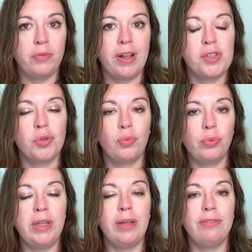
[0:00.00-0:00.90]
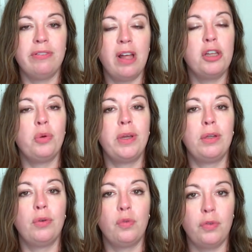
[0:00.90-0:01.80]
you've had to
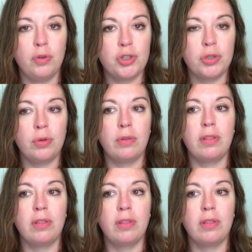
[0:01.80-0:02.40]
reevaluate your future,